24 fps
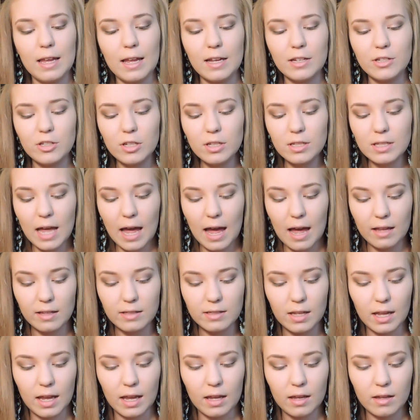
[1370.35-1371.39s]
It just adds
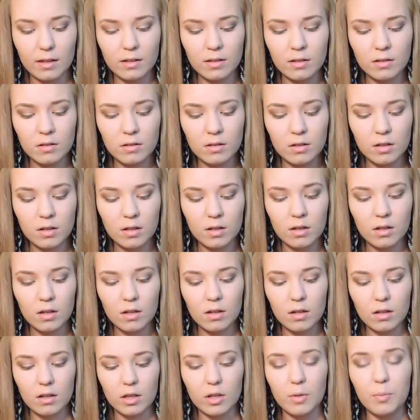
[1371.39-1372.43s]
like
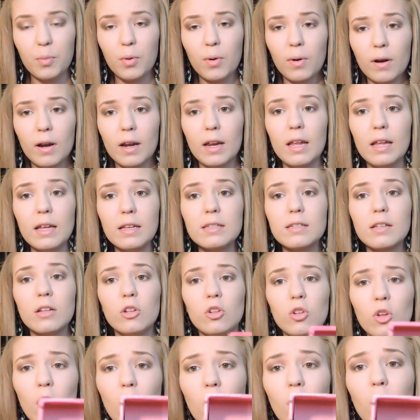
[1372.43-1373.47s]
the prettiest
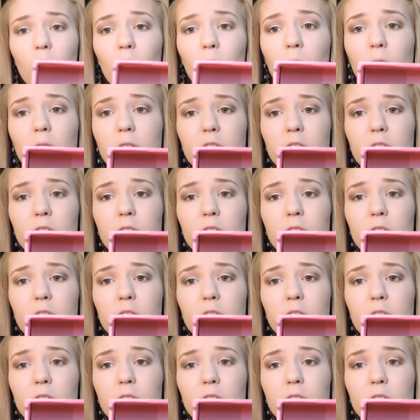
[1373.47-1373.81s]
glow